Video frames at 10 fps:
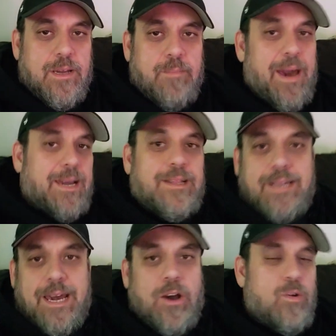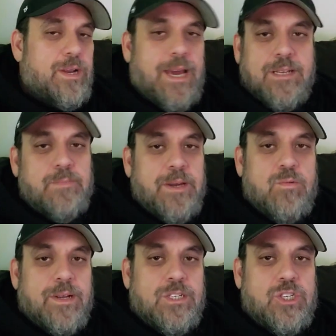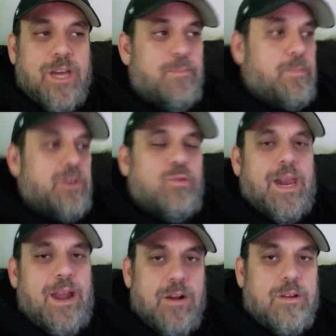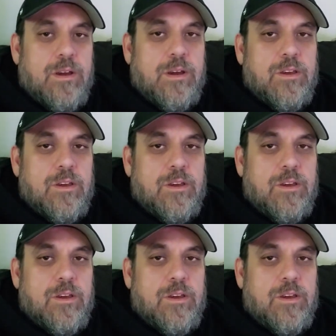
Back in the day, Hogan had his big run as champion, but you cared.